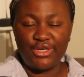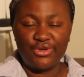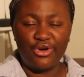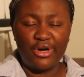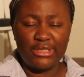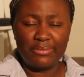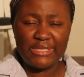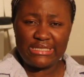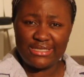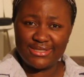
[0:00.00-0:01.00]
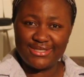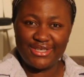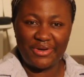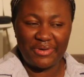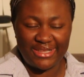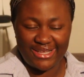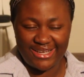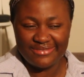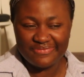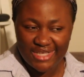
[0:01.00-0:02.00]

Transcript: you got any biscuits to go with that?